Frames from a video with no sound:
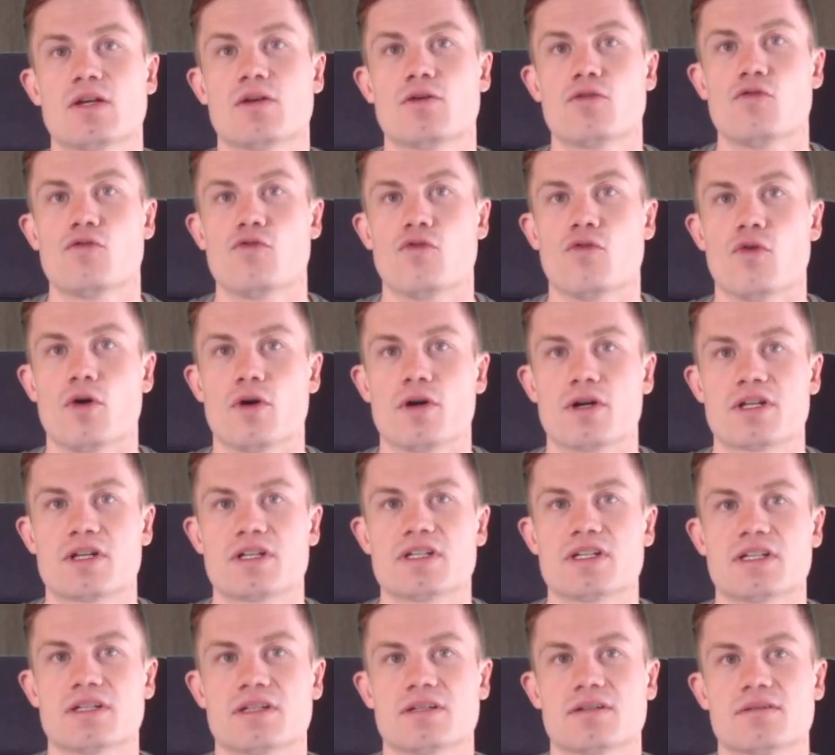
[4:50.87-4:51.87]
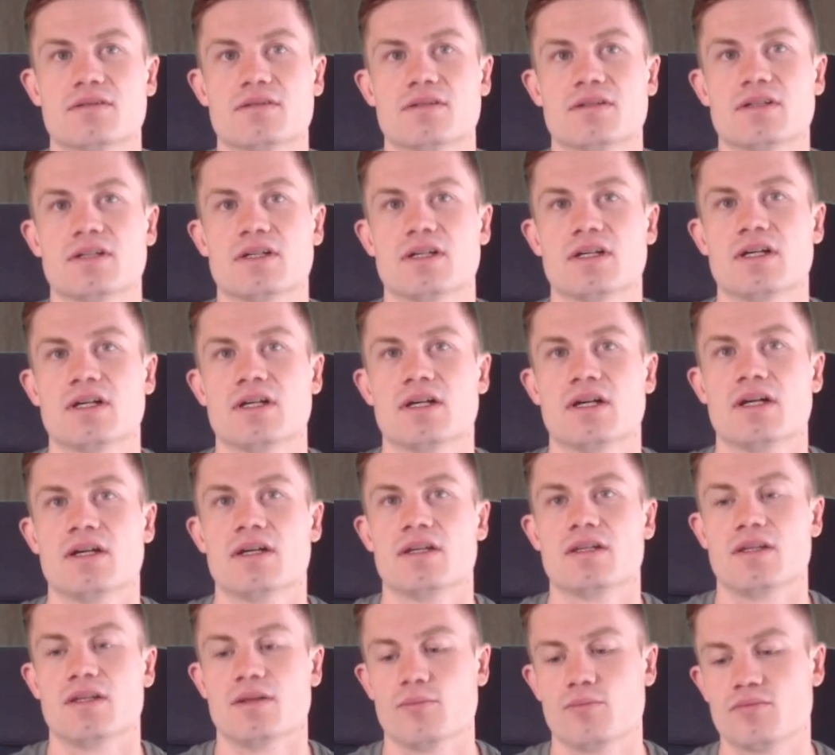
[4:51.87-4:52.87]
Forking
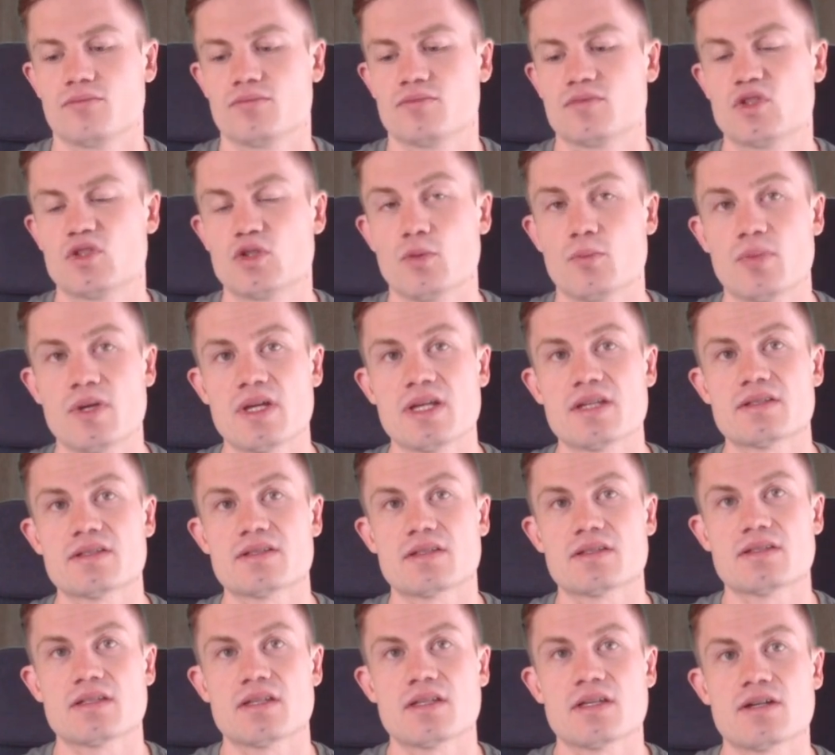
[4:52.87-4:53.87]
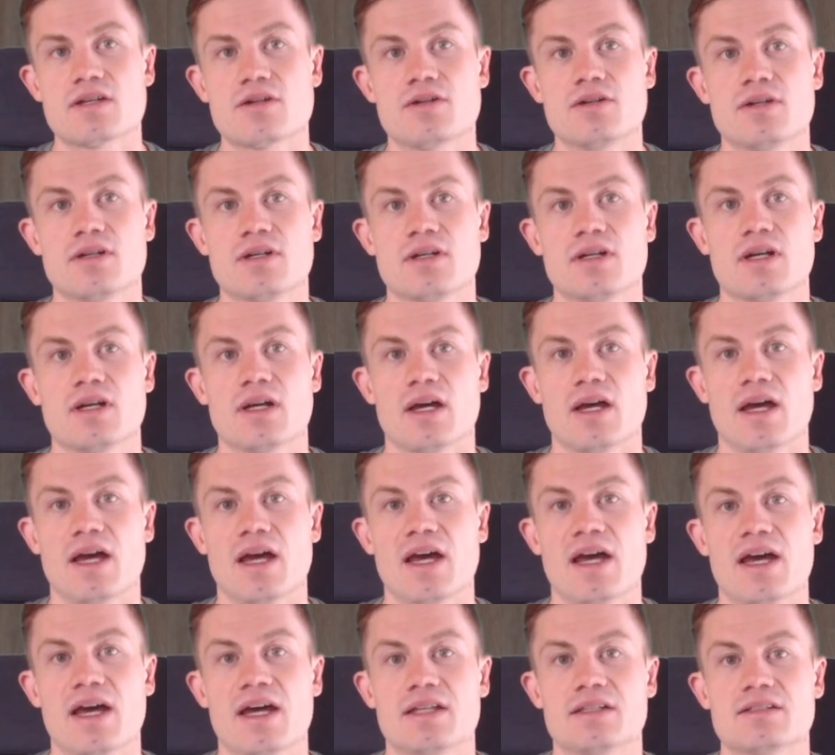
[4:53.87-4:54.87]
the two pieces here,
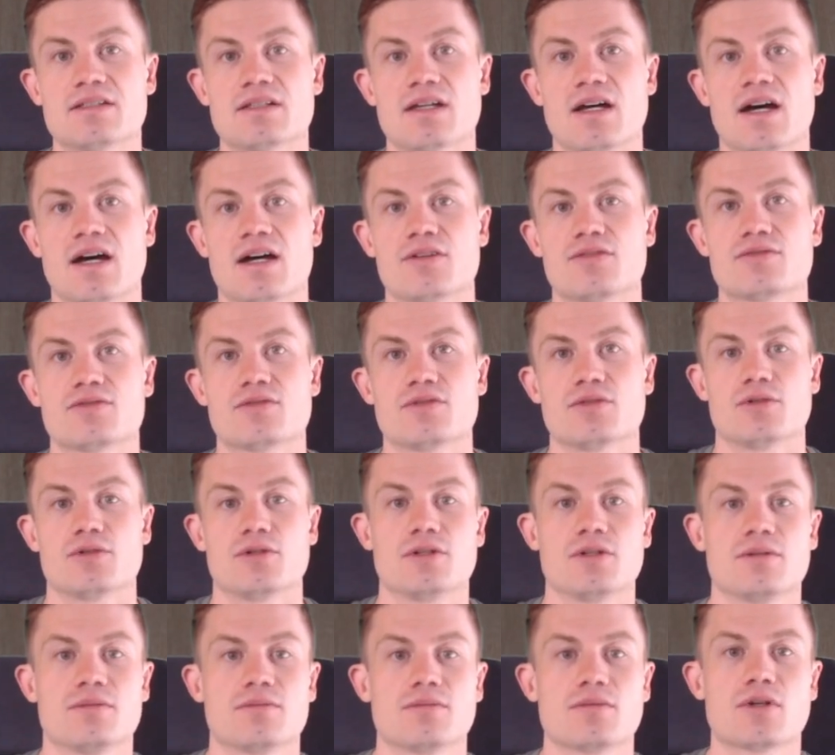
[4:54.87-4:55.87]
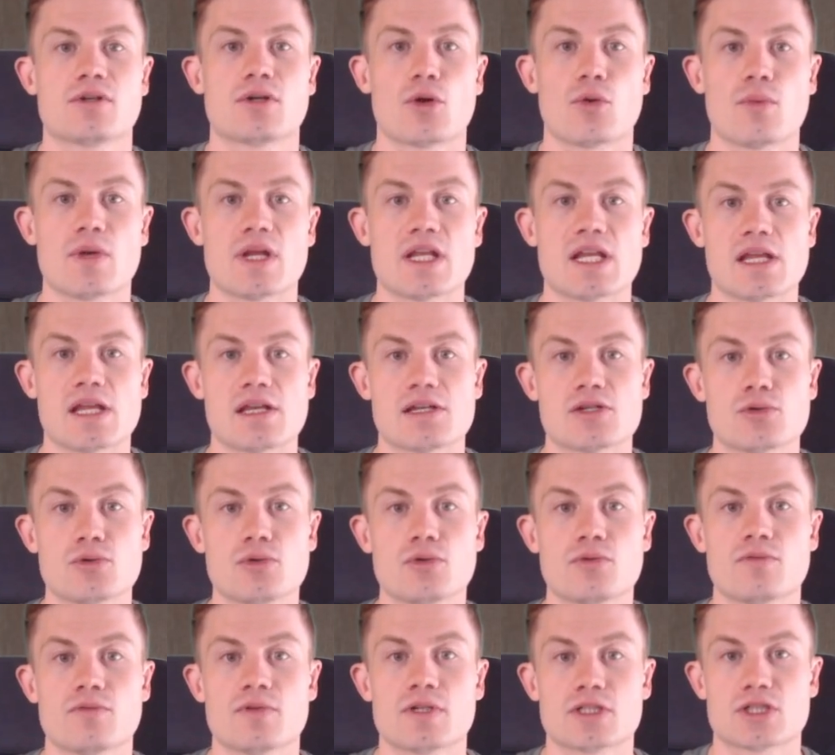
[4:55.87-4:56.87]
and after queen
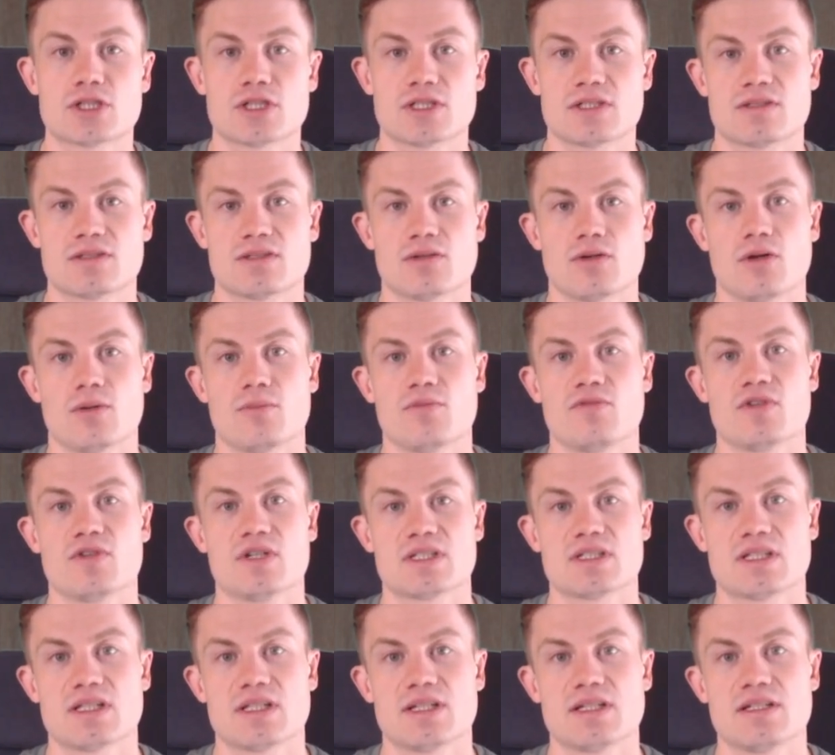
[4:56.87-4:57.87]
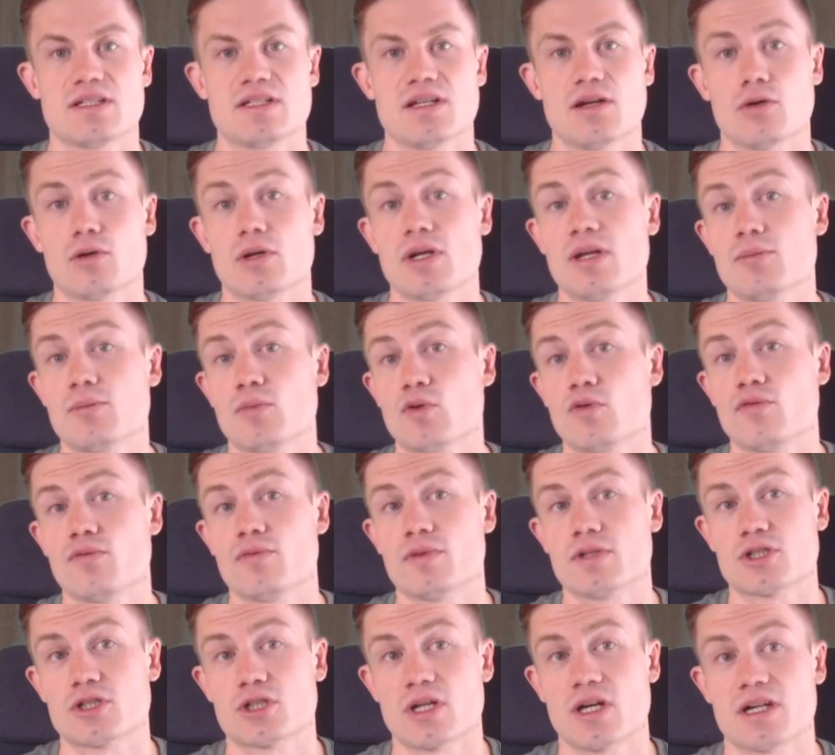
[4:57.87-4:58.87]
e2, which is obviously the only move
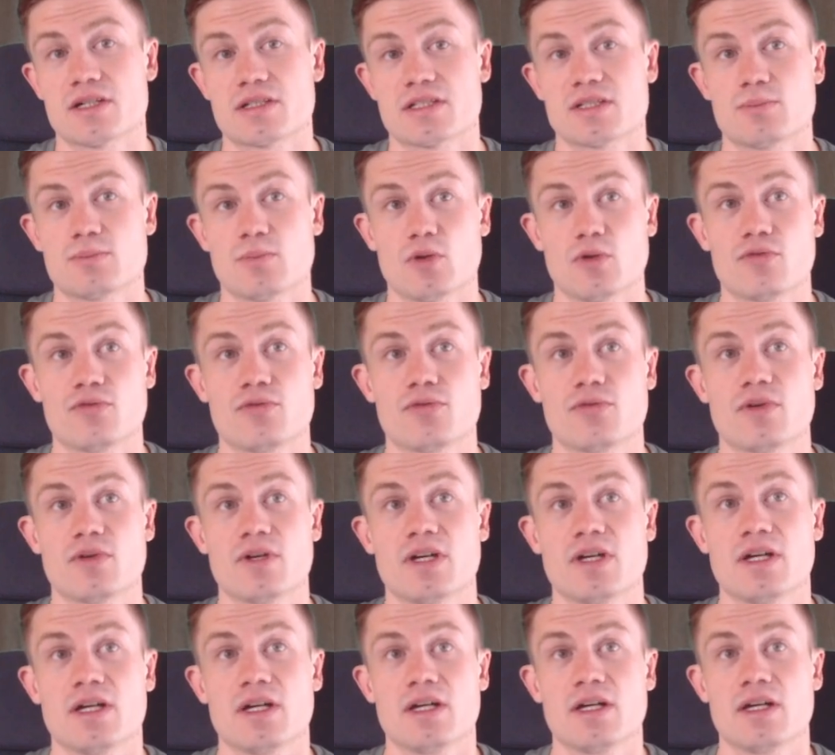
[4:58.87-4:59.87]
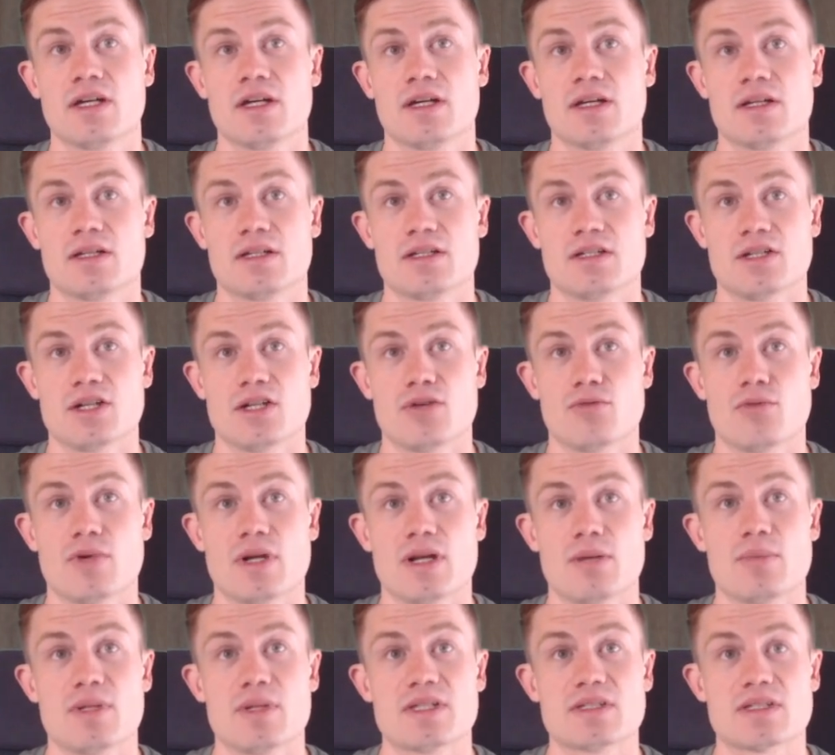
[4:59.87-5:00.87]
which guards both, There
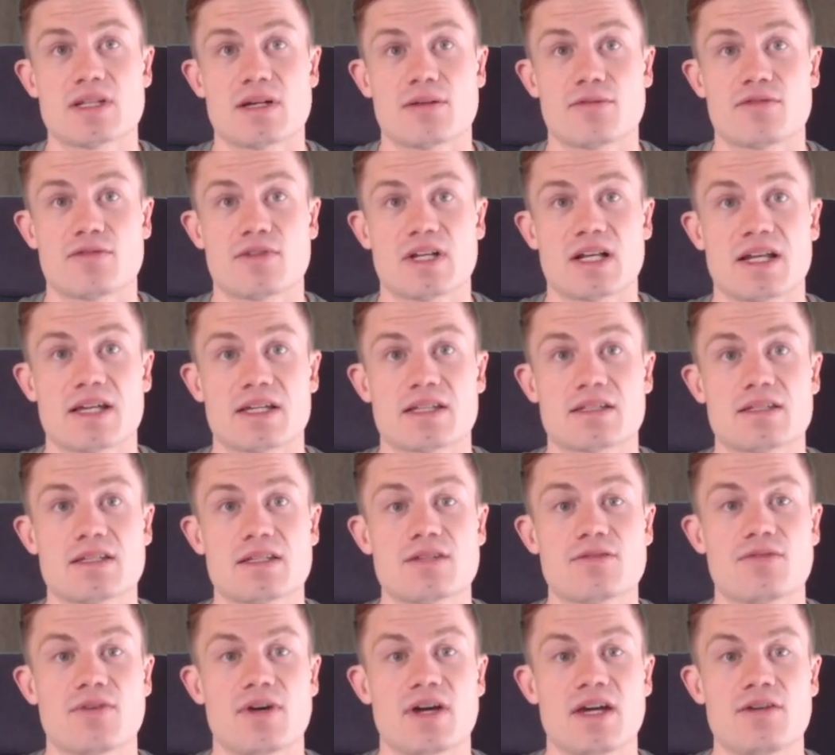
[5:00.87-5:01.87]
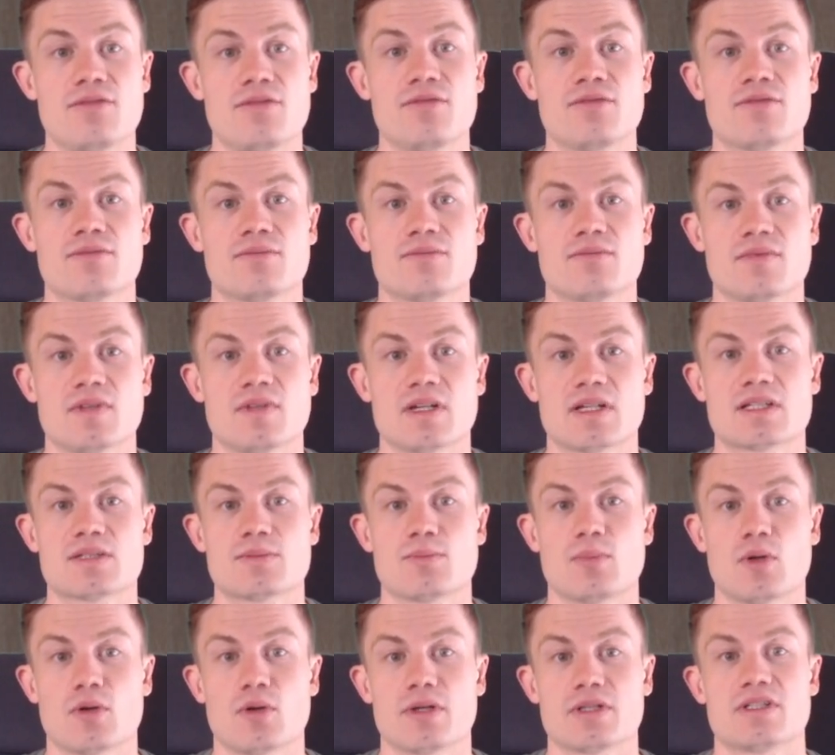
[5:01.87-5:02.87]
will be something like d5,
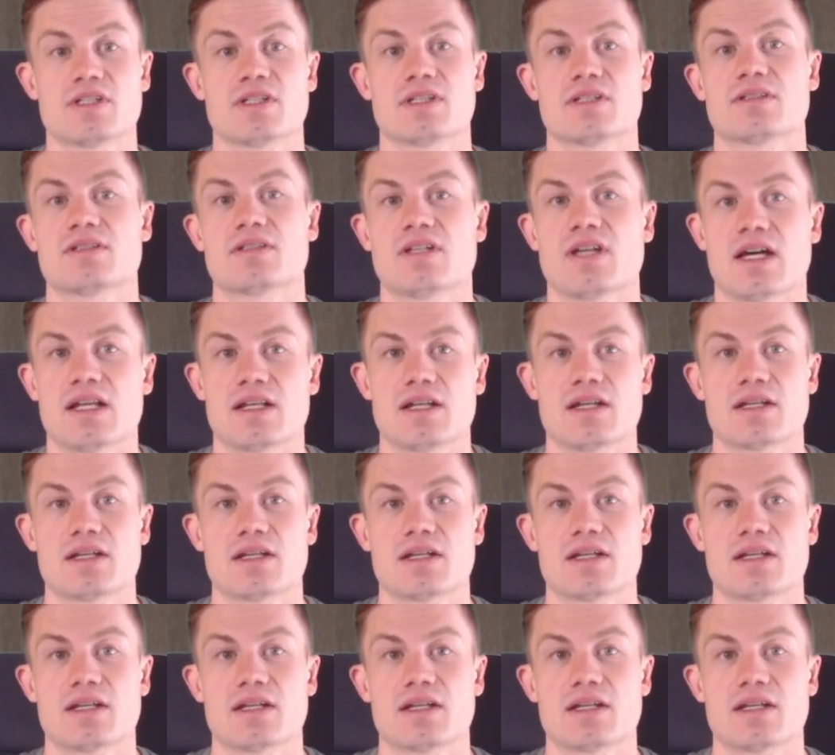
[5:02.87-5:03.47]
exploiting the